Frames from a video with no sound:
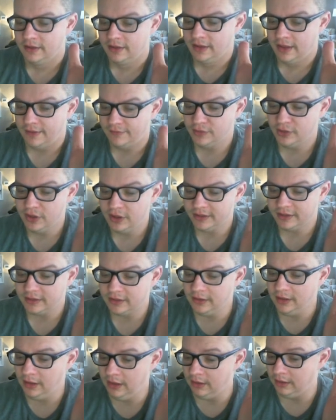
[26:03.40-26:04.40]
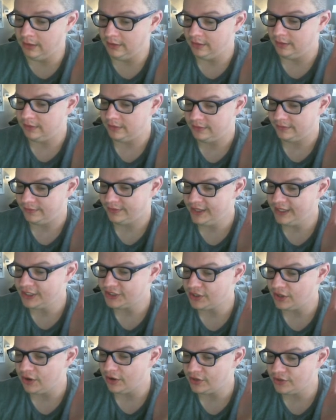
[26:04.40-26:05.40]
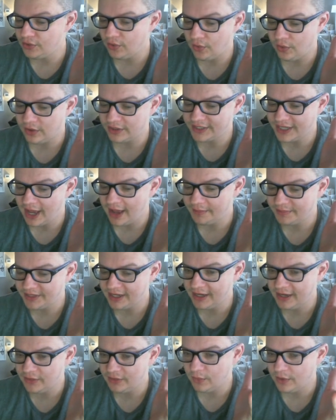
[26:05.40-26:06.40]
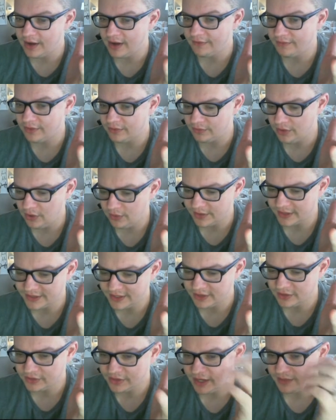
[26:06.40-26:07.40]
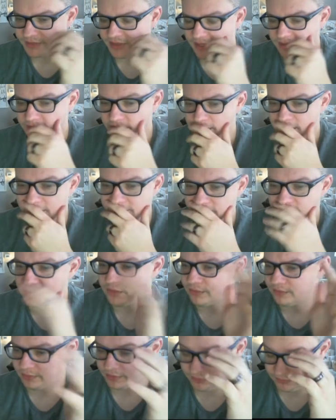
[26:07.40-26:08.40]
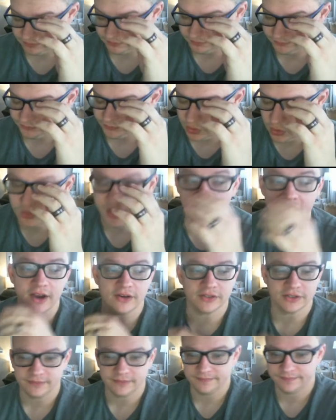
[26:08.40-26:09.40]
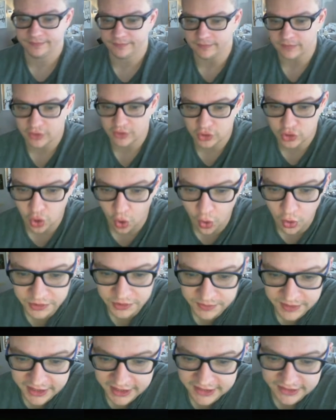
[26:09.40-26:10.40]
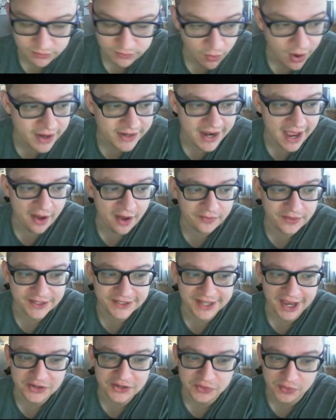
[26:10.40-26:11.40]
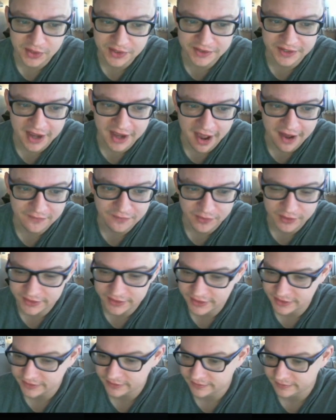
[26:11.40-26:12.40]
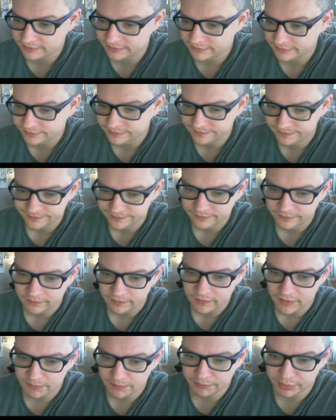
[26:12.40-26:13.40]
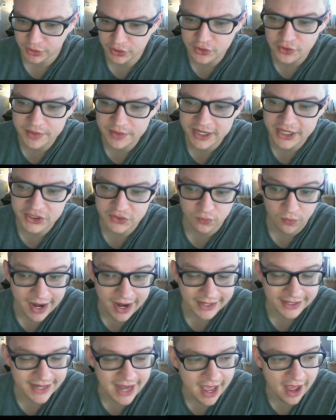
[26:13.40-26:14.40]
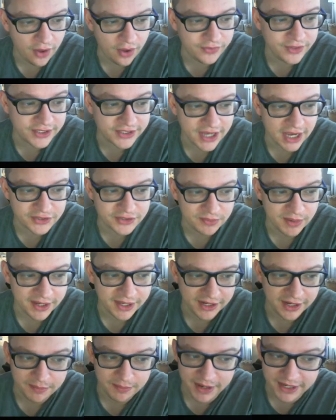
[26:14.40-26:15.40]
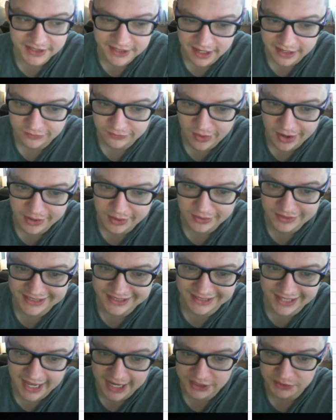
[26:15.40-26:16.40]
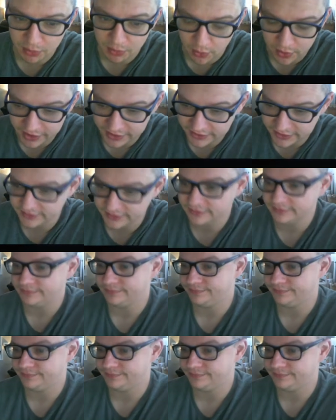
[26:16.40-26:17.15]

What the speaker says: If you look, these are your top 10, whatever. No, that's not your top 10. No, whatever. No, who cares? Gold means right now these guys are winning the conference. Blue means right now these guys are making it in based on record/points.